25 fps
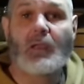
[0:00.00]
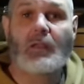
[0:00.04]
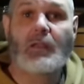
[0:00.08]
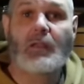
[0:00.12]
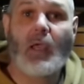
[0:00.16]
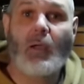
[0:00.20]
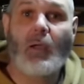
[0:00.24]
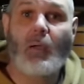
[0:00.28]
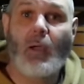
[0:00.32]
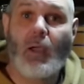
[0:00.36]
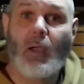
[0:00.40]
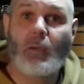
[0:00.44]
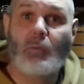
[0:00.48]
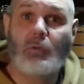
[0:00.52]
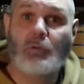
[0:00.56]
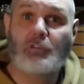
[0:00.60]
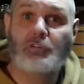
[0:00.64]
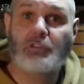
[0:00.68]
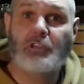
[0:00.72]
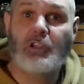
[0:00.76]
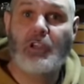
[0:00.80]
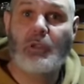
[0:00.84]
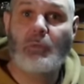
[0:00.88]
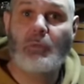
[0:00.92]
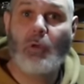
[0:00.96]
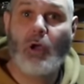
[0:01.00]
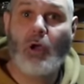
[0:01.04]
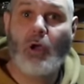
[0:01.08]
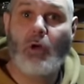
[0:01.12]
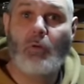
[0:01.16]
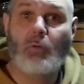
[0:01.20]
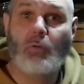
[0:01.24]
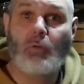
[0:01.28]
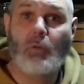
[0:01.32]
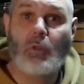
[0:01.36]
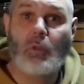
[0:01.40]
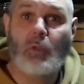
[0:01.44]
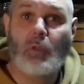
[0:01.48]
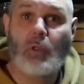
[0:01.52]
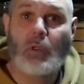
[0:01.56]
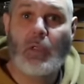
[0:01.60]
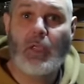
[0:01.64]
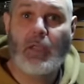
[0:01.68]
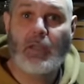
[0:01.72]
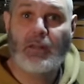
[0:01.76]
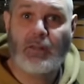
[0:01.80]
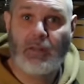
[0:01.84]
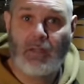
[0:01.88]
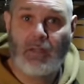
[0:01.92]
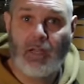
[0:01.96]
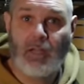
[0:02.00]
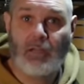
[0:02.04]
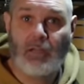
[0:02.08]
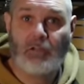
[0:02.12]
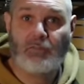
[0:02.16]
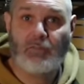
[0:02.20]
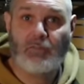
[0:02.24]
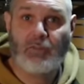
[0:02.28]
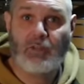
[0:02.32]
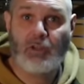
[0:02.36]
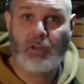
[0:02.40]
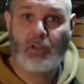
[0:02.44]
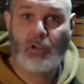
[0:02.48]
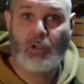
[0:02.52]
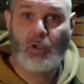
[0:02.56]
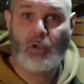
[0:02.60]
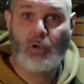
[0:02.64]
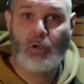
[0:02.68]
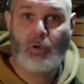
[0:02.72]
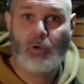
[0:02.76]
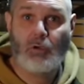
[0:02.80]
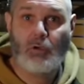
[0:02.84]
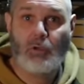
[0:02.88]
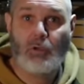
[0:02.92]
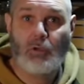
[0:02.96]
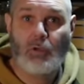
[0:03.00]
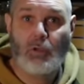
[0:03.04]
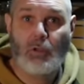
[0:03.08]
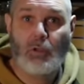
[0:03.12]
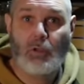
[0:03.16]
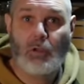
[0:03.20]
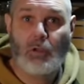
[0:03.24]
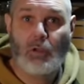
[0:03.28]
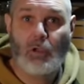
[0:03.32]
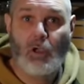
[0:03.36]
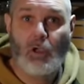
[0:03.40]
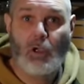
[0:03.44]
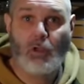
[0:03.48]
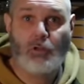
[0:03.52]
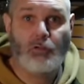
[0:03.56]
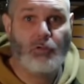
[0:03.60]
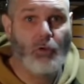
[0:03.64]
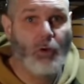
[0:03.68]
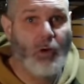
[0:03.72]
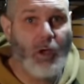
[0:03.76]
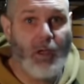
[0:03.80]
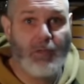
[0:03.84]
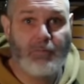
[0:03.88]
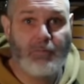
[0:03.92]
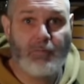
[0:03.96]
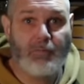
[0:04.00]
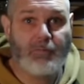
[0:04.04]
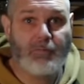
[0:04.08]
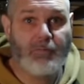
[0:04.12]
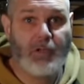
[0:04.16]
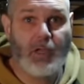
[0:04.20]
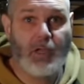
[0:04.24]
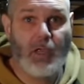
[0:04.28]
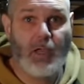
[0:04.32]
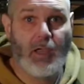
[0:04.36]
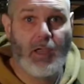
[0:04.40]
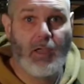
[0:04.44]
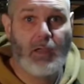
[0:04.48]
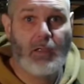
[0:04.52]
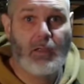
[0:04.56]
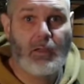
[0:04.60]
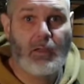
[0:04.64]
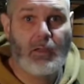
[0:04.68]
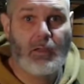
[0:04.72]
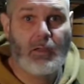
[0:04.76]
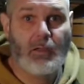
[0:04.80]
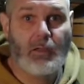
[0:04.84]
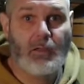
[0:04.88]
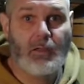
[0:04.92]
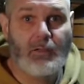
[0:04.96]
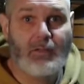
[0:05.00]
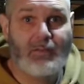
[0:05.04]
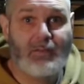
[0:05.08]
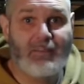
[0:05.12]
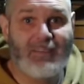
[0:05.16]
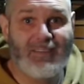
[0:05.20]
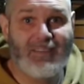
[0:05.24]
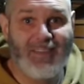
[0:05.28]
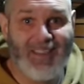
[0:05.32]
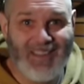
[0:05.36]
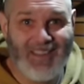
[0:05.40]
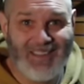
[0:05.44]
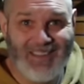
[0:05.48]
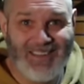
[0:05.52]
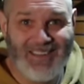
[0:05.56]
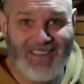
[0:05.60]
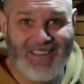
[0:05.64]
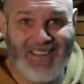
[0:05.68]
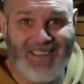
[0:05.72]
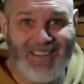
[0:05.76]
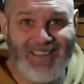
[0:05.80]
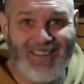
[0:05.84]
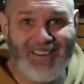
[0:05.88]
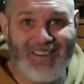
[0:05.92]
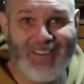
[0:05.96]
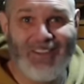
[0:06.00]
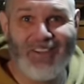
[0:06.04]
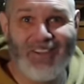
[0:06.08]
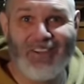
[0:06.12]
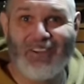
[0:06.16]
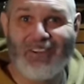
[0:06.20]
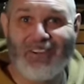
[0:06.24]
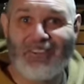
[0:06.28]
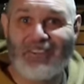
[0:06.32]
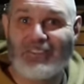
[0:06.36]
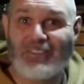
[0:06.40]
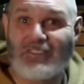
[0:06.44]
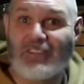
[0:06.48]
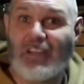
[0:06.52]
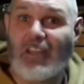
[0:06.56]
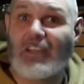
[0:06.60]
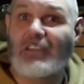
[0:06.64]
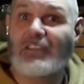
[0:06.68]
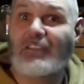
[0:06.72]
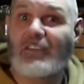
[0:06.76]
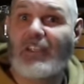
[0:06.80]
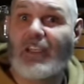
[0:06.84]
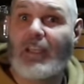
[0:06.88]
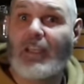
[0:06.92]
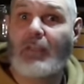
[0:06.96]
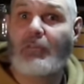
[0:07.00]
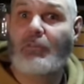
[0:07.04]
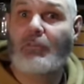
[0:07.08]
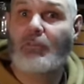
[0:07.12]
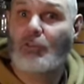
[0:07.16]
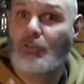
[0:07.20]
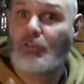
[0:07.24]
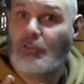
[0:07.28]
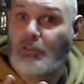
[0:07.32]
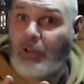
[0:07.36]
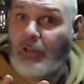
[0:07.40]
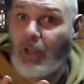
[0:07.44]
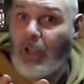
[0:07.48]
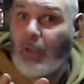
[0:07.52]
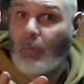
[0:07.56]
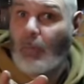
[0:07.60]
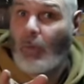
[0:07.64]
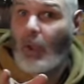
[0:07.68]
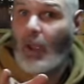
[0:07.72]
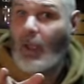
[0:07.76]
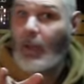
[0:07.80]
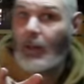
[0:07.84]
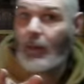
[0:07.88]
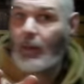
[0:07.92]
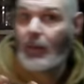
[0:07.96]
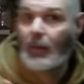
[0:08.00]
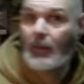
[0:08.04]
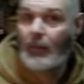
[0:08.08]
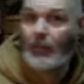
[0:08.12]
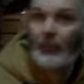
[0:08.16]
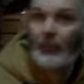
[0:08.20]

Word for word: Now I will see you all in the next video, and don't ever forget, dinky-doo, stay safe, stay well.